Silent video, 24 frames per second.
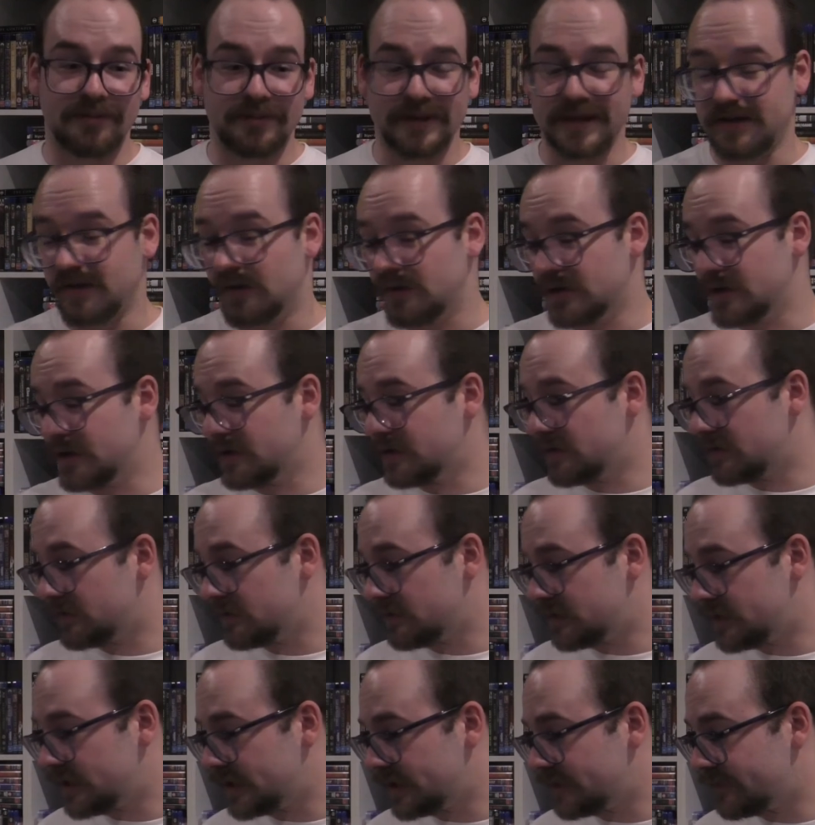played Donkey
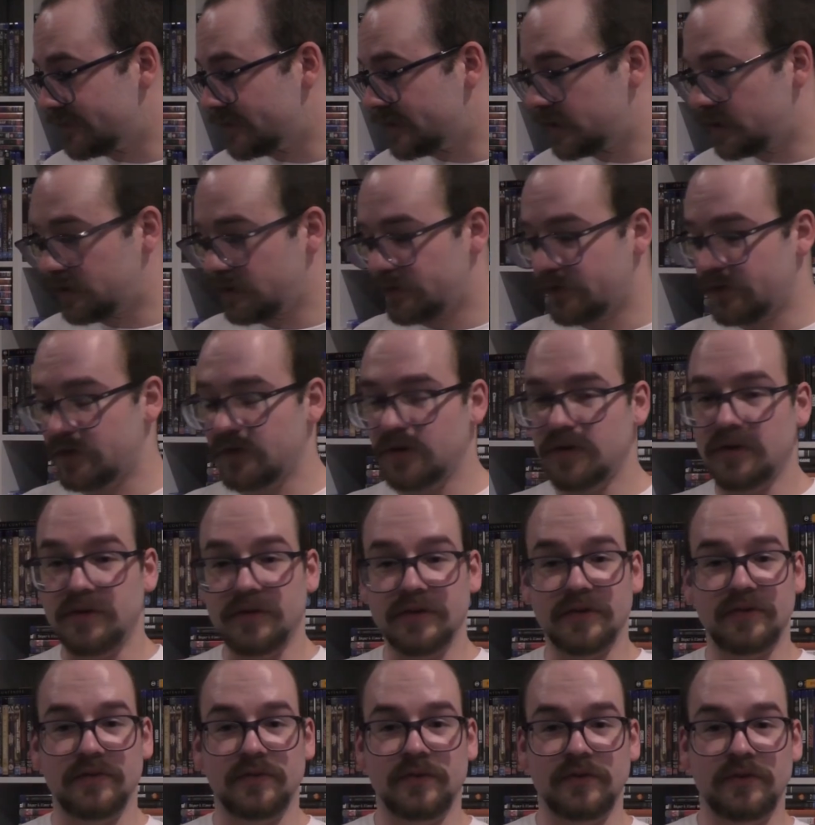Kong the other day just on
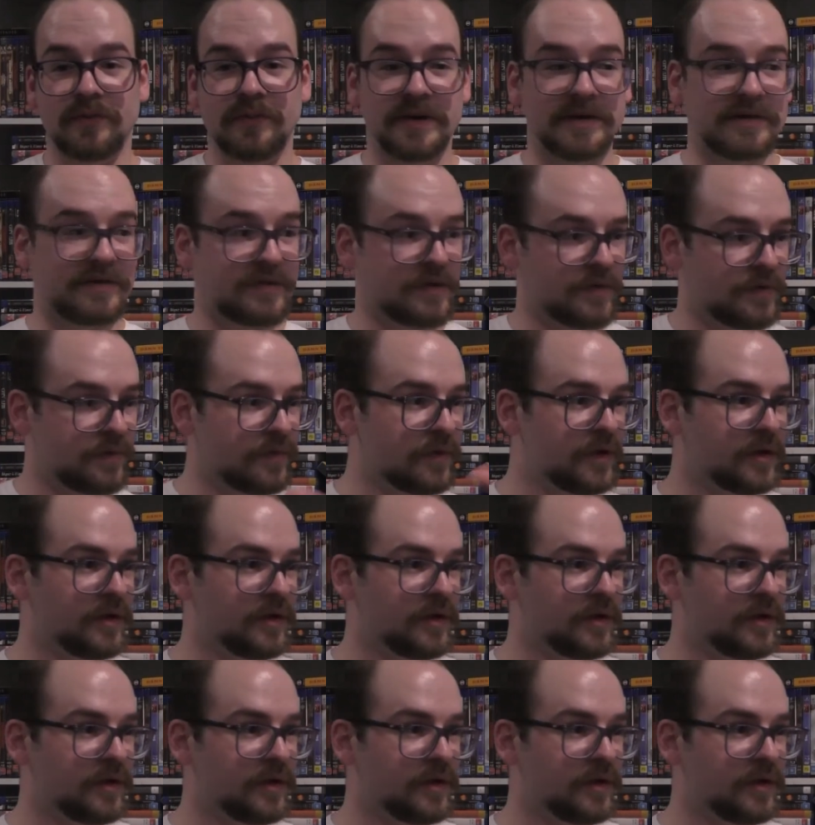the Switch by itself.